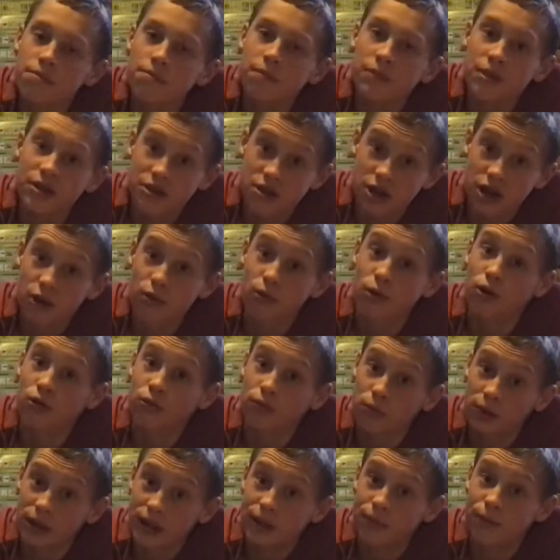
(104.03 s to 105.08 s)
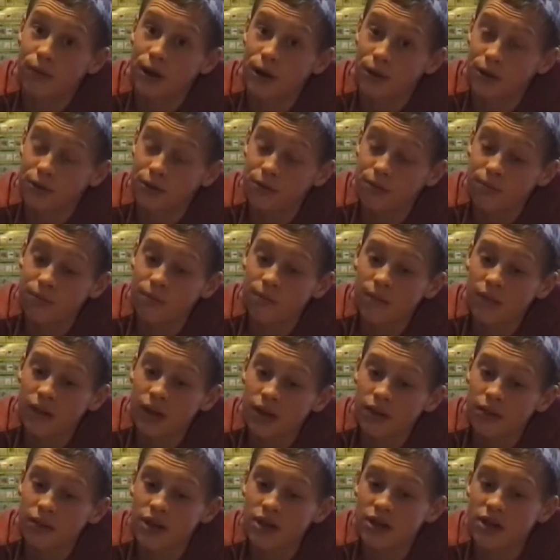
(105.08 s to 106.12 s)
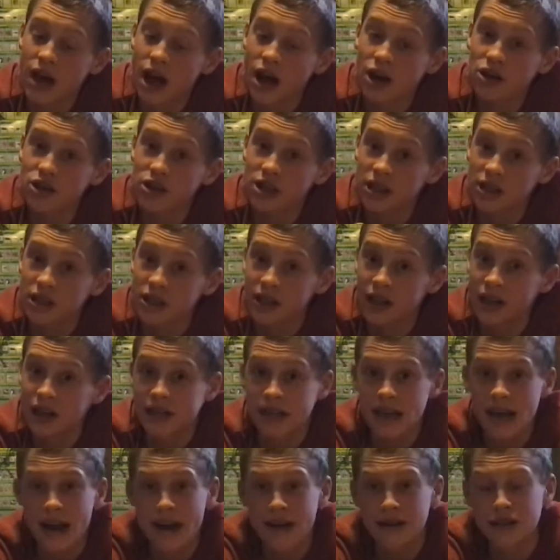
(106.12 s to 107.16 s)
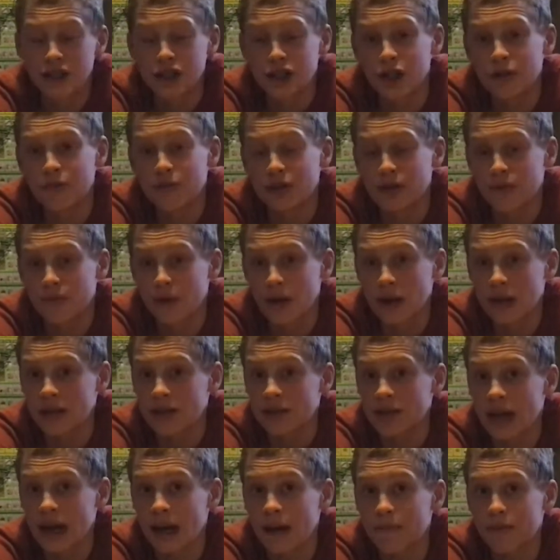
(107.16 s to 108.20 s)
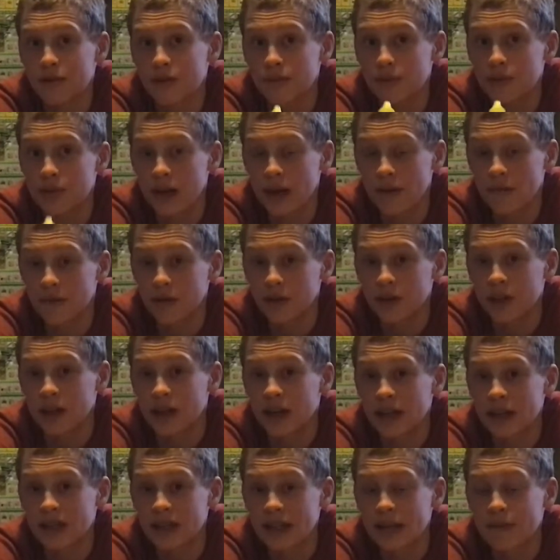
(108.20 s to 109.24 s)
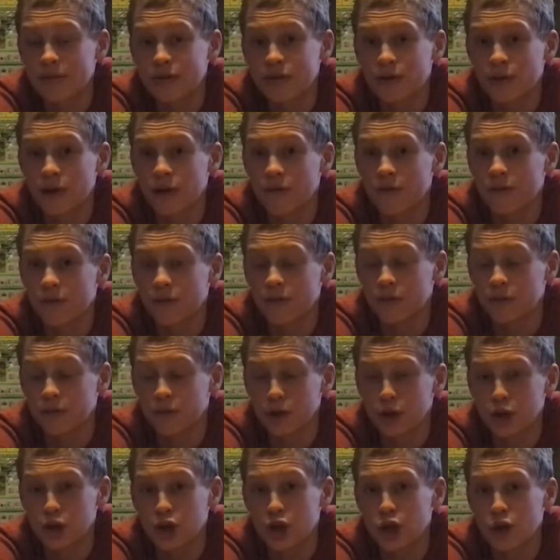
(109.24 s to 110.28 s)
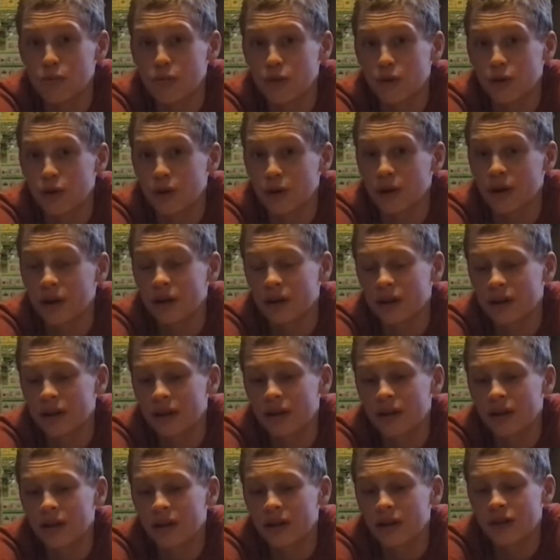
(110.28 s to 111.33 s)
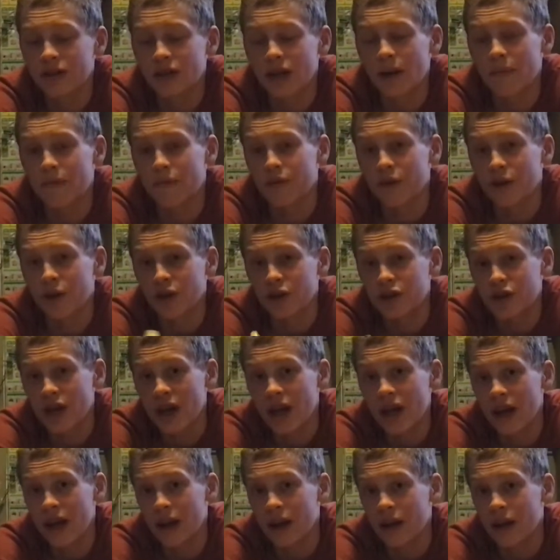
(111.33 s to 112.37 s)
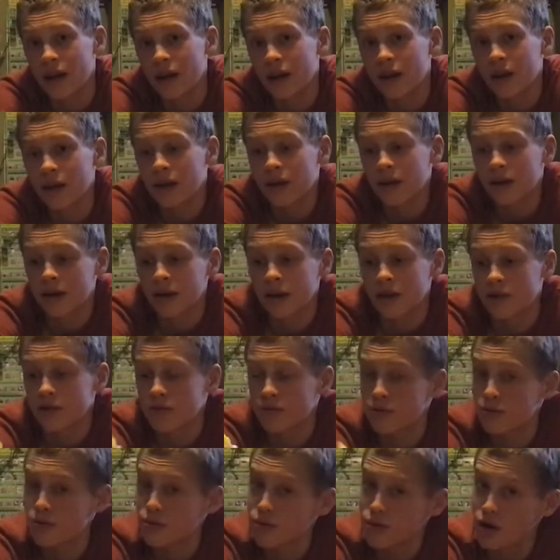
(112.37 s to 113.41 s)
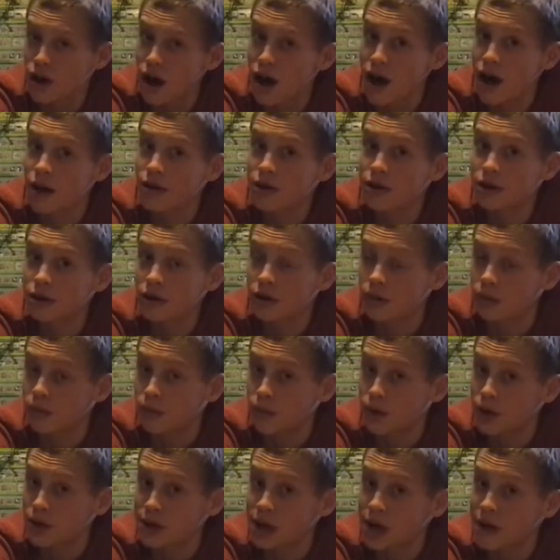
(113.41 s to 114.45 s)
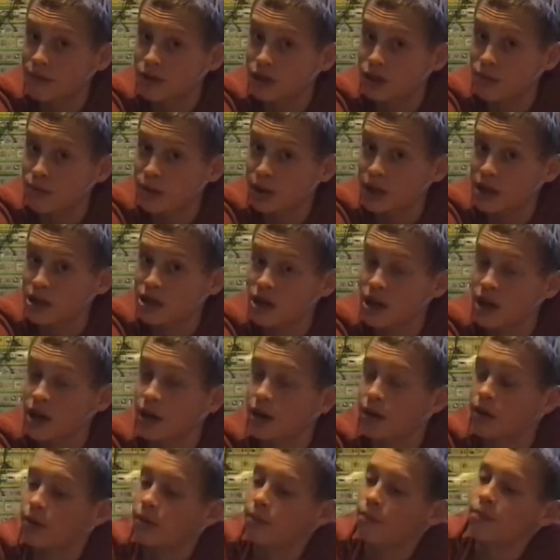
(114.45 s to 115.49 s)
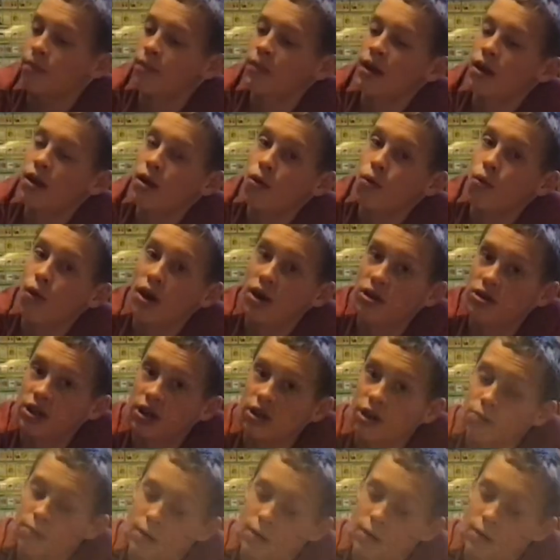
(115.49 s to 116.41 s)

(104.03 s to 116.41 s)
is going to work really well. This actually cleans and lubes in one step, so definitely get some sort of lube or something for your chain, because you do not want to have a squeaky chain. Wear it out your